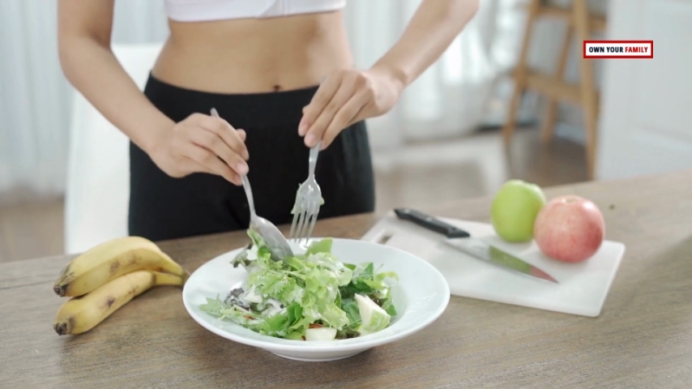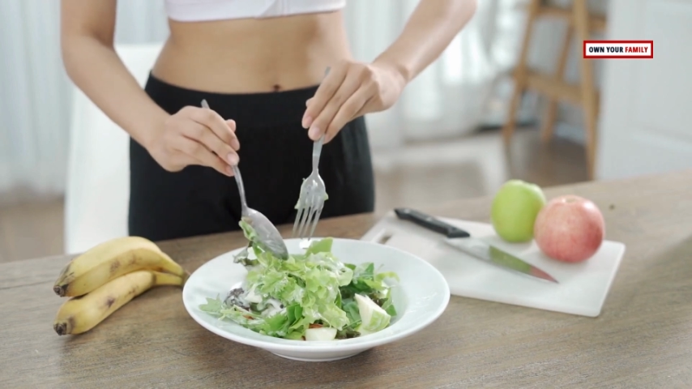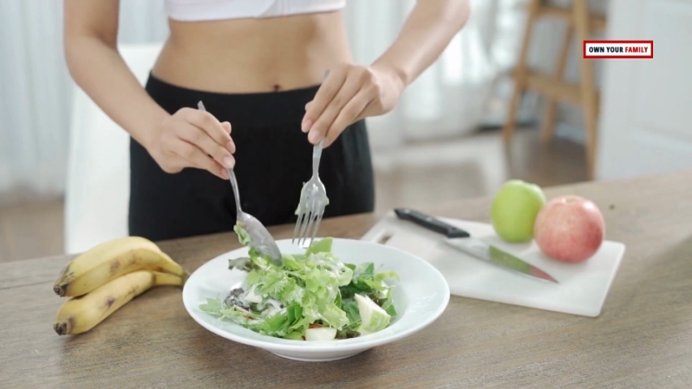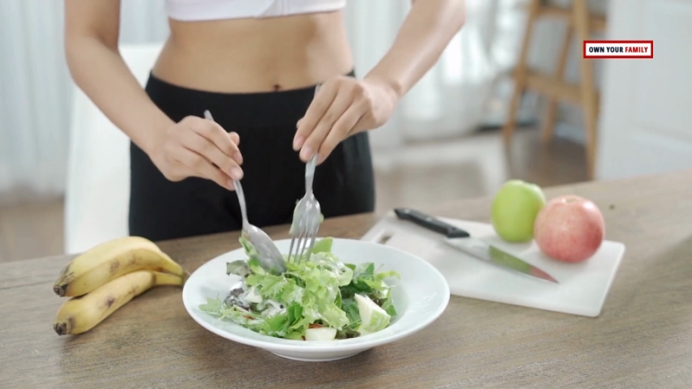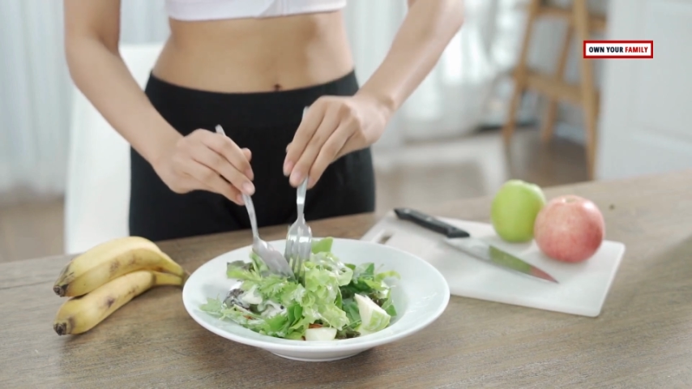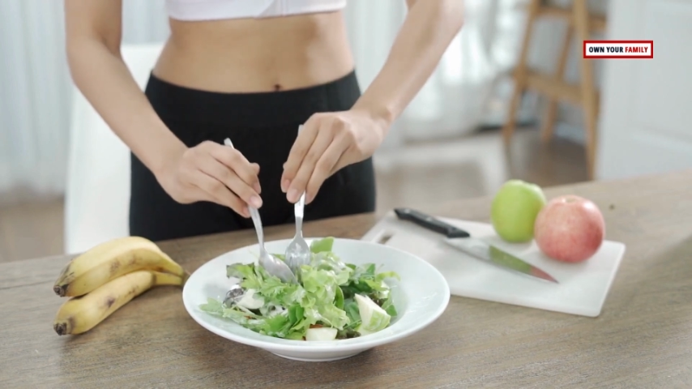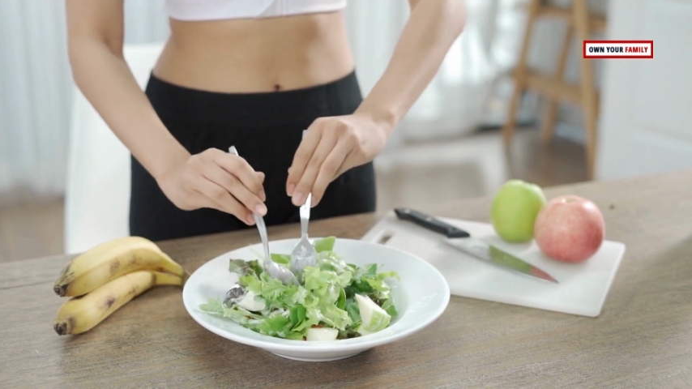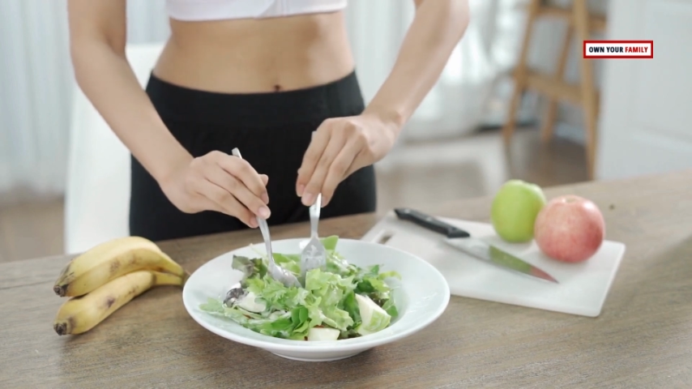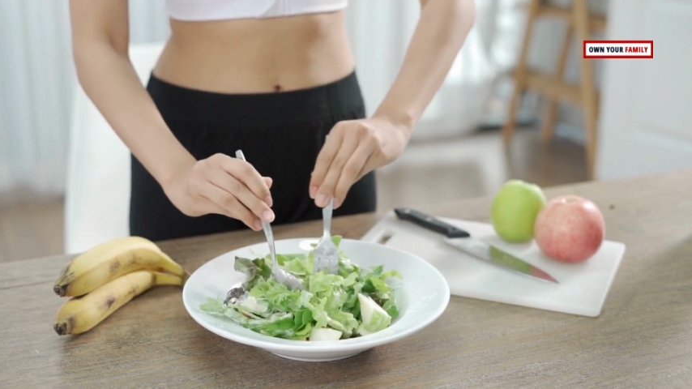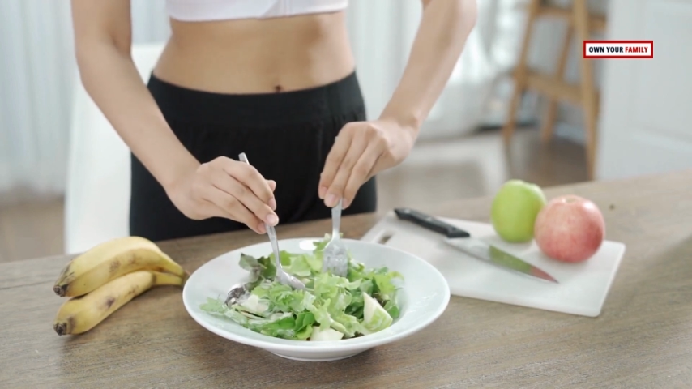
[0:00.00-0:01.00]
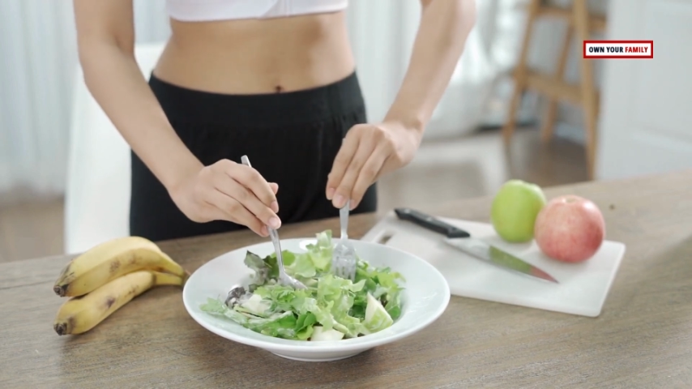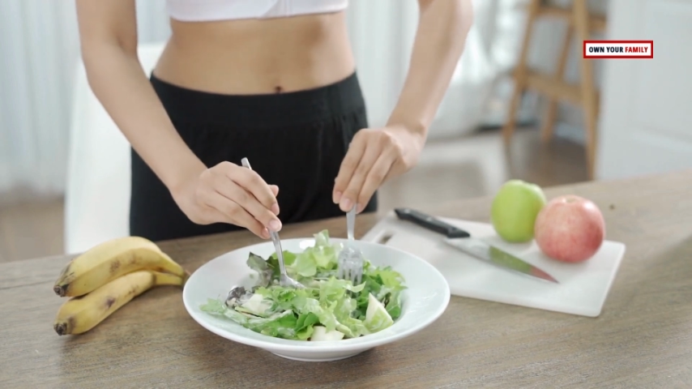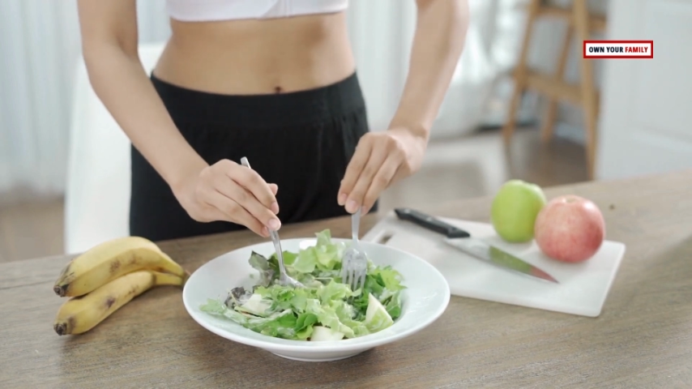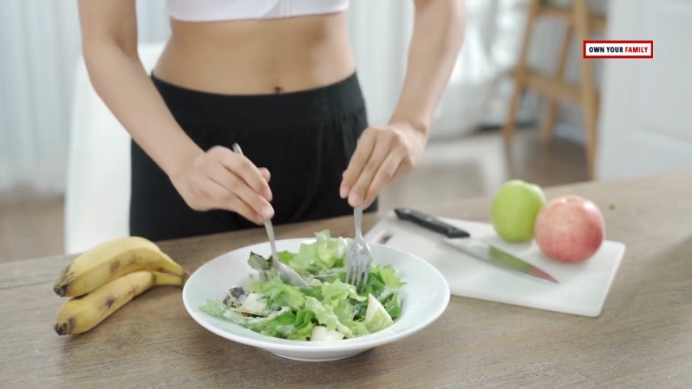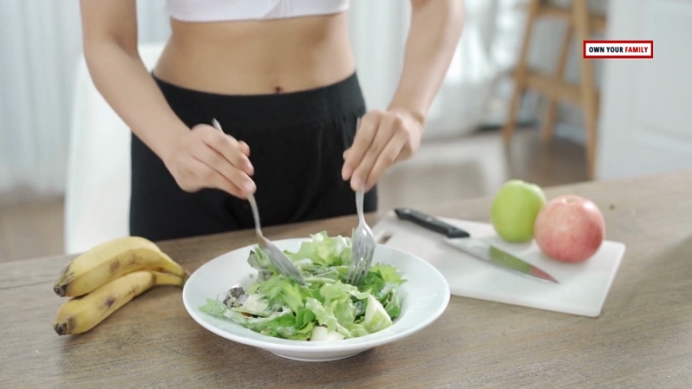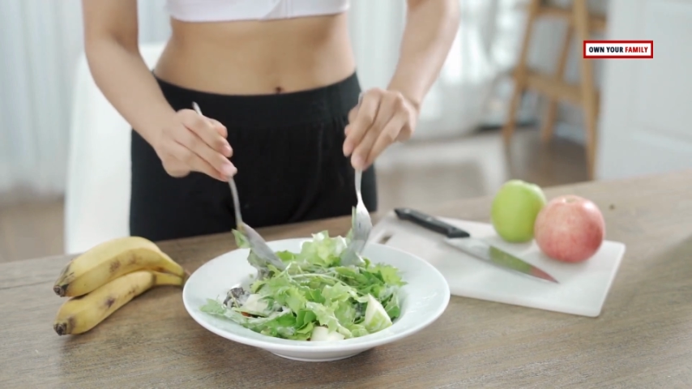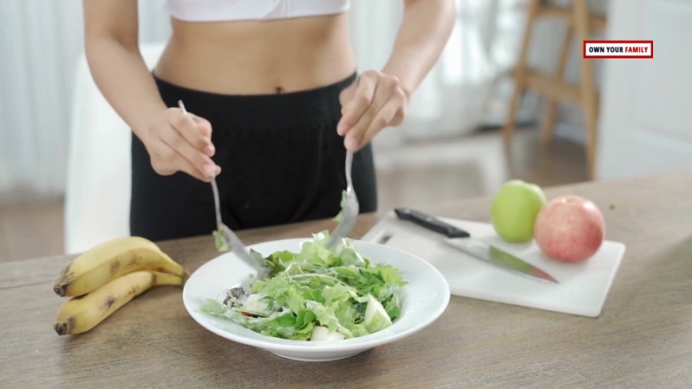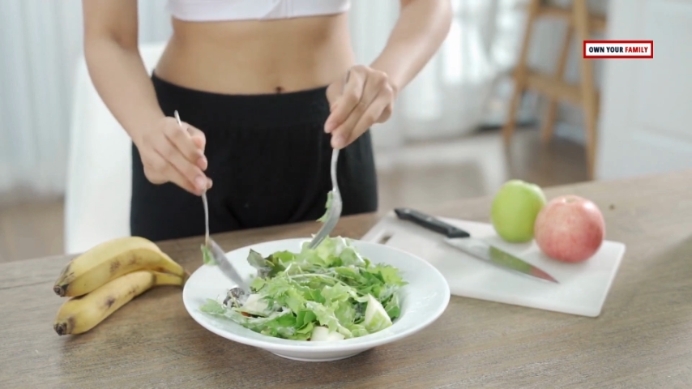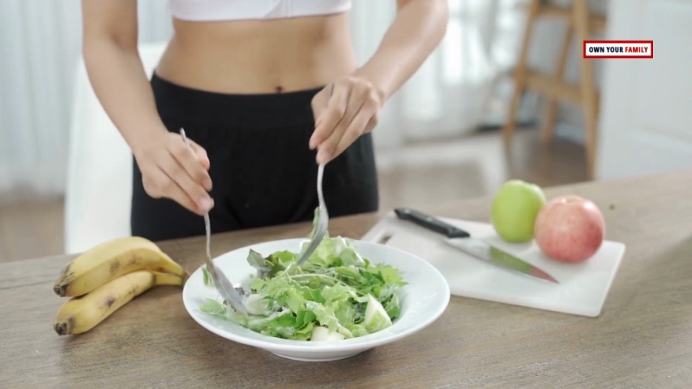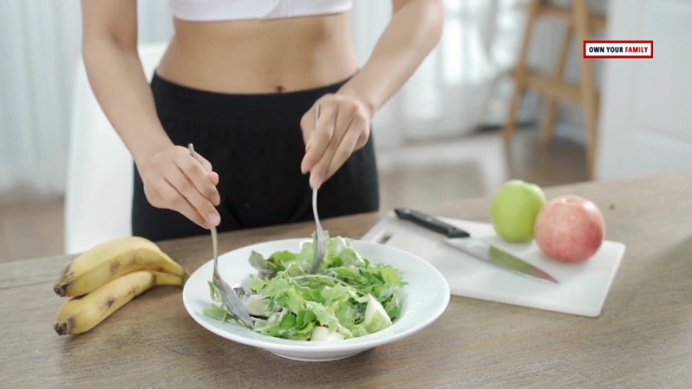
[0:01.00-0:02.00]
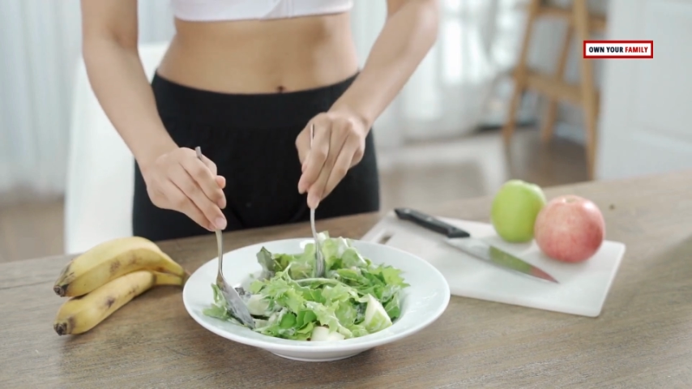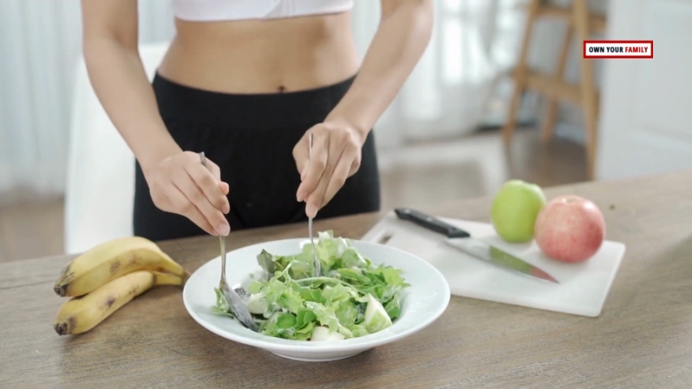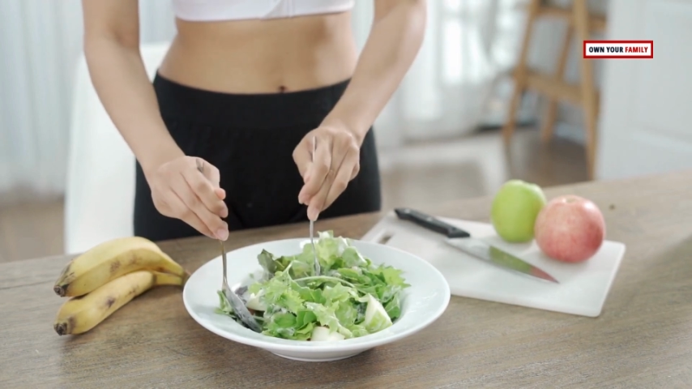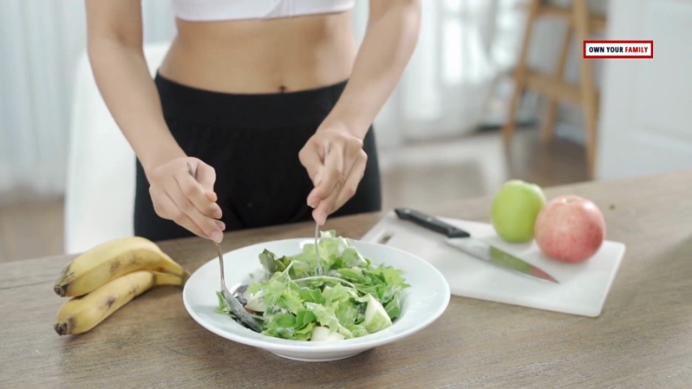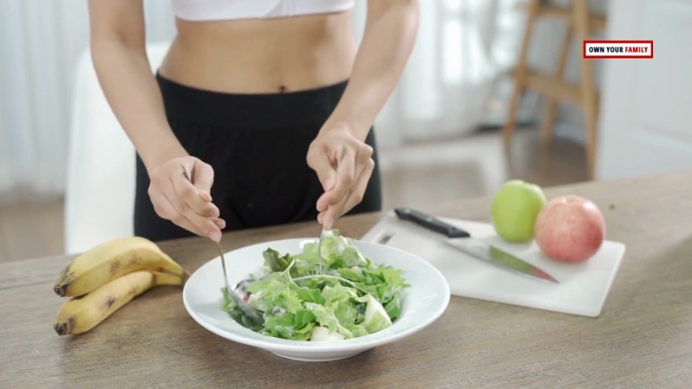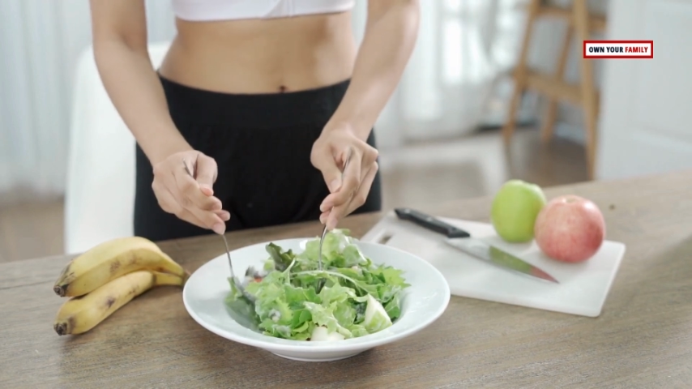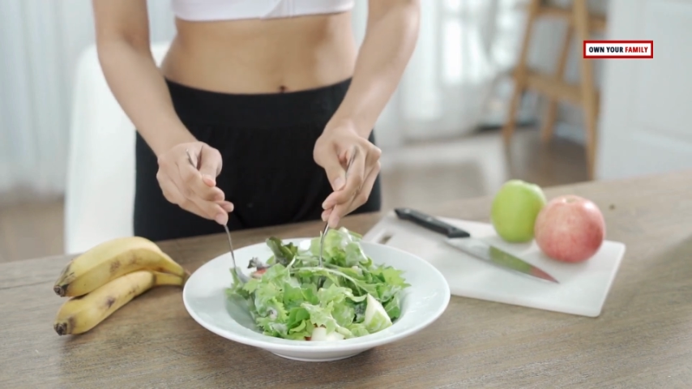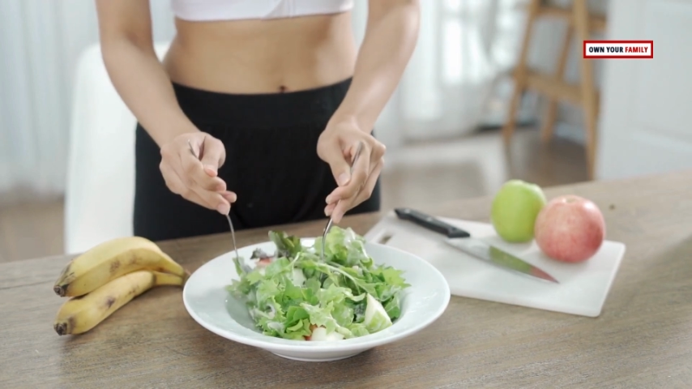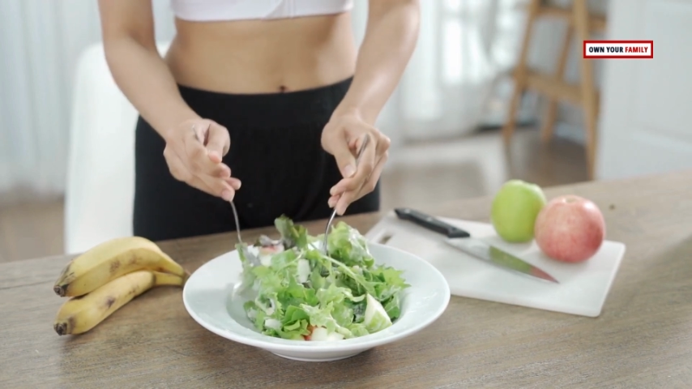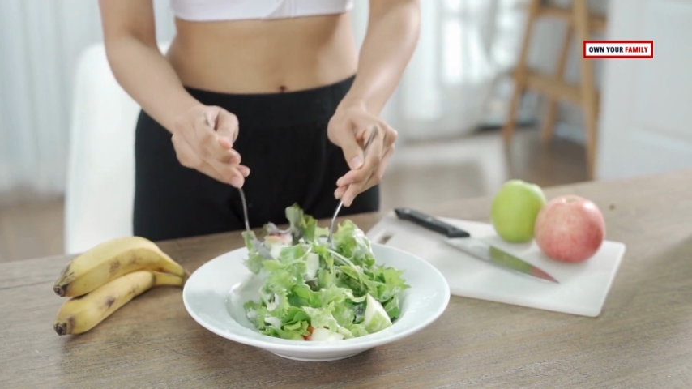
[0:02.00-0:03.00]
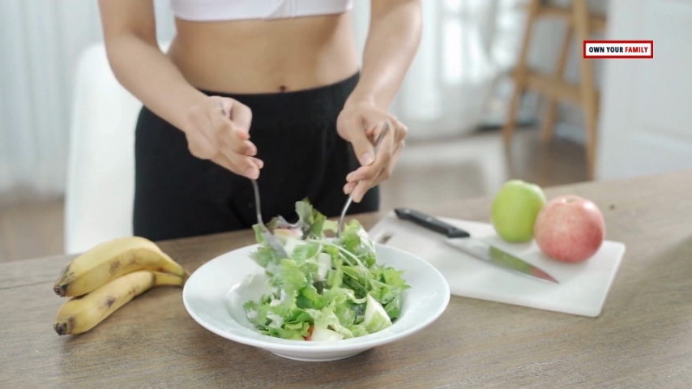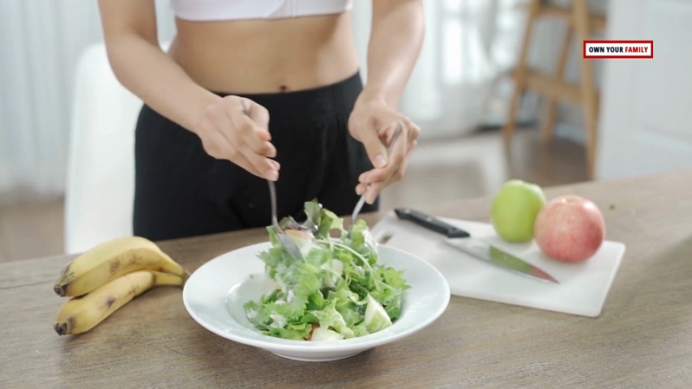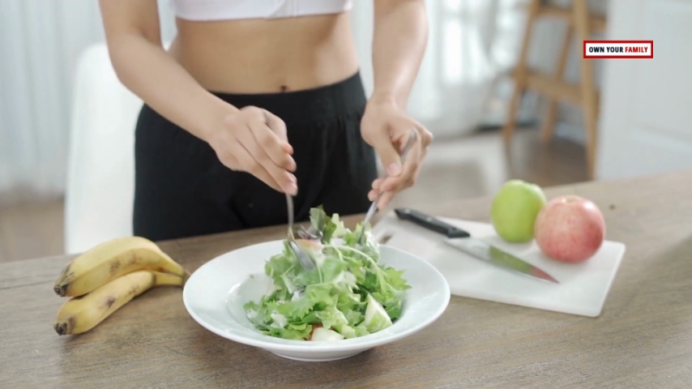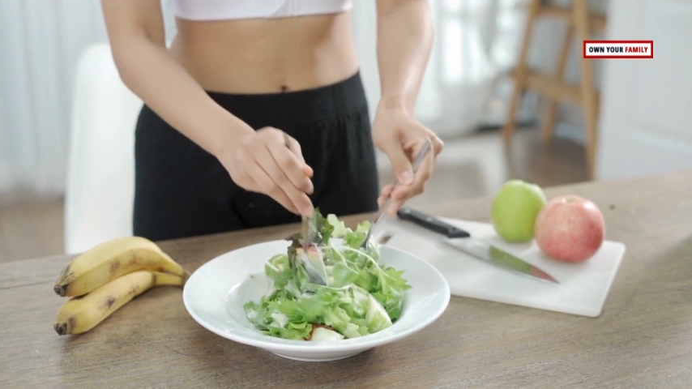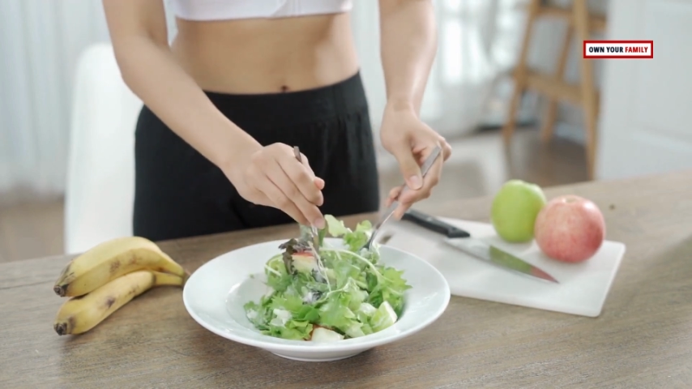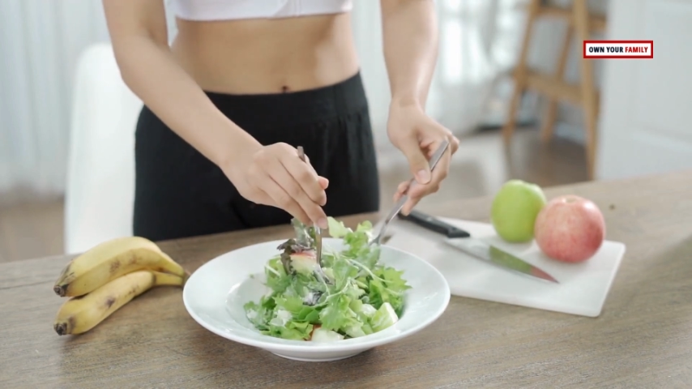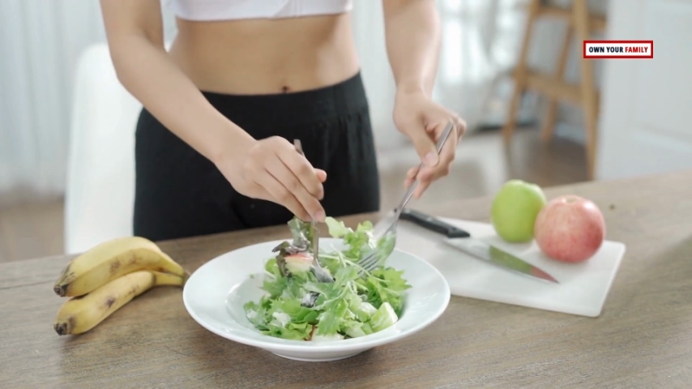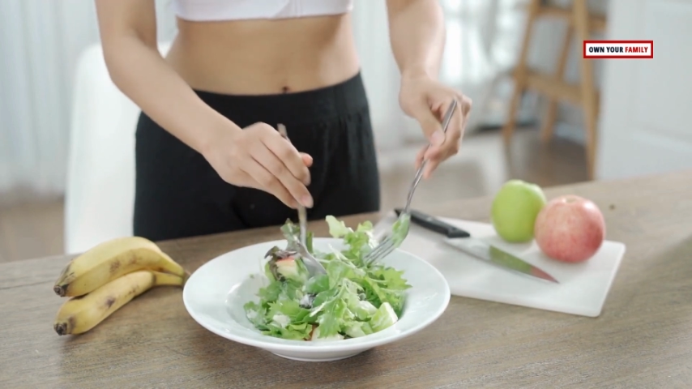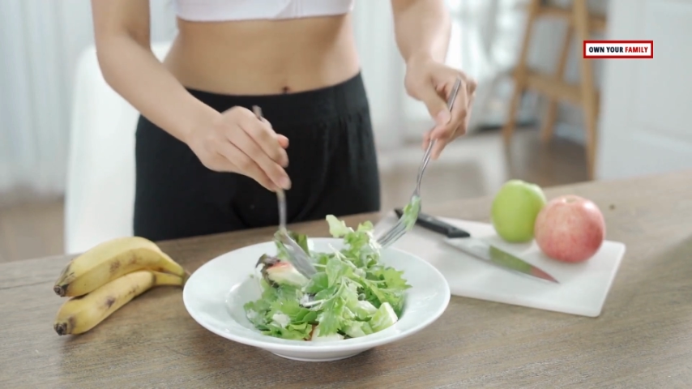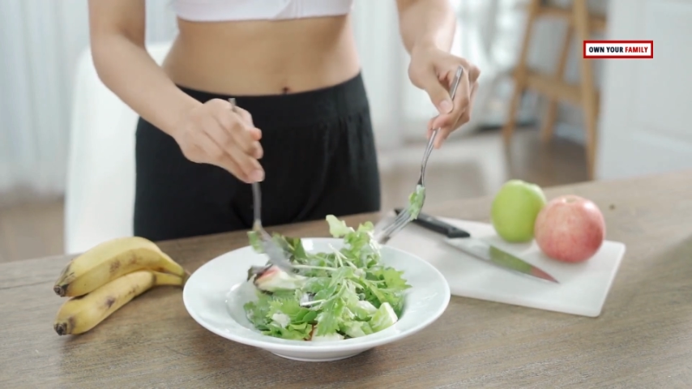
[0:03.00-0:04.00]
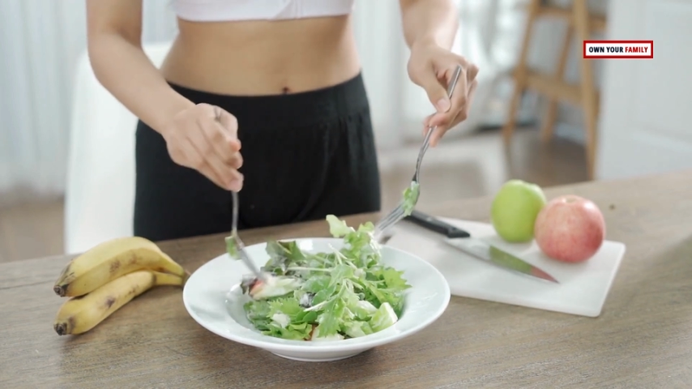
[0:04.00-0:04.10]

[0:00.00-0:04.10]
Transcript: [unreadable: no face in view]